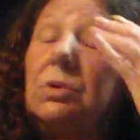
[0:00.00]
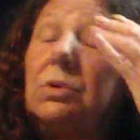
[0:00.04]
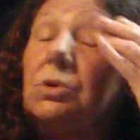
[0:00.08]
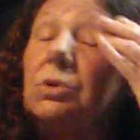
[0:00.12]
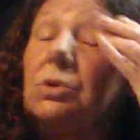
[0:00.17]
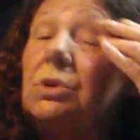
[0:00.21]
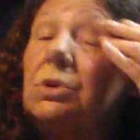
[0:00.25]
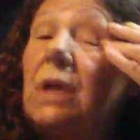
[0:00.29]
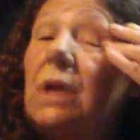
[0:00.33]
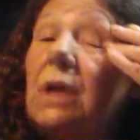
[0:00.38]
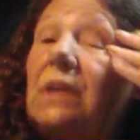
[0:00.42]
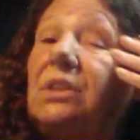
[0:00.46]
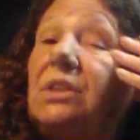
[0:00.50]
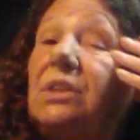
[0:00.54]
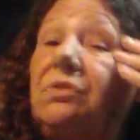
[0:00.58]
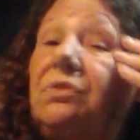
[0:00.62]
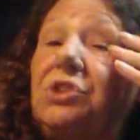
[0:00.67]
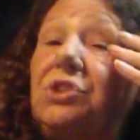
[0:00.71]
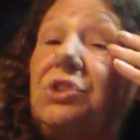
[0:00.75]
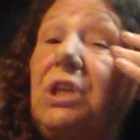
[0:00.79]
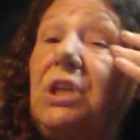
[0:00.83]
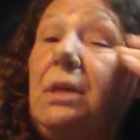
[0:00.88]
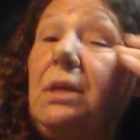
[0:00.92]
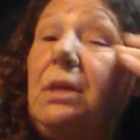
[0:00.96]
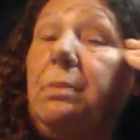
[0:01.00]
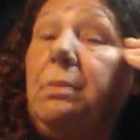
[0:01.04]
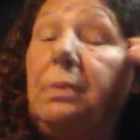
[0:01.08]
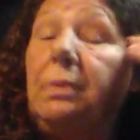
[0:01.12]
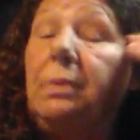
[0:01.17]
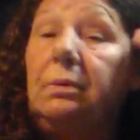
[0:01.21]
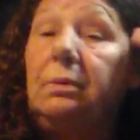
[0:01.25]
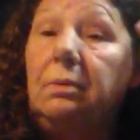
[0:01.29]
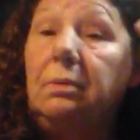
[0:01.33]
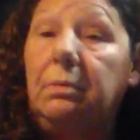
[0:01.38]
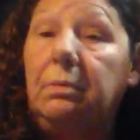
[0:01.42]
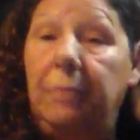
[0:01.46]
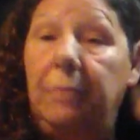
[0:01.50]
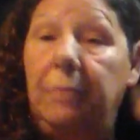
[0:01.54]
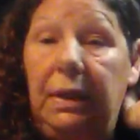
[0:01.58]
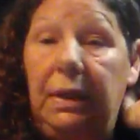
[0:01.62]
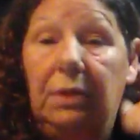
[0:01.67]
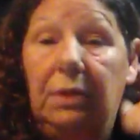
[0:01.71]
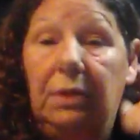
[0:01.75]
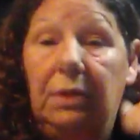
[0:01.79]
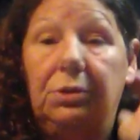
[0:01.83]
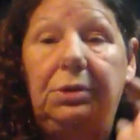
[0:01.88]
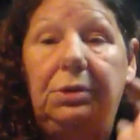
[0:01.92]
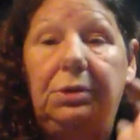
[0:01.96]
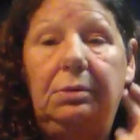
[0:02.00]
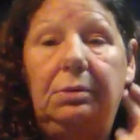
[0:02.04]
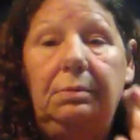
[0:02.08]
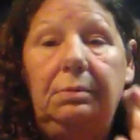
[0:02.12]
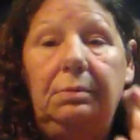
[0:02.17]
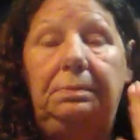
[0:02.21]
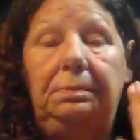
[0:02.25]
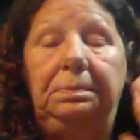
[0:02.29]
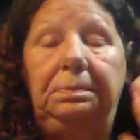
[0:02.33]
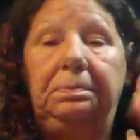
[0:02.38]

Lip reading: There's lots of cheap meals,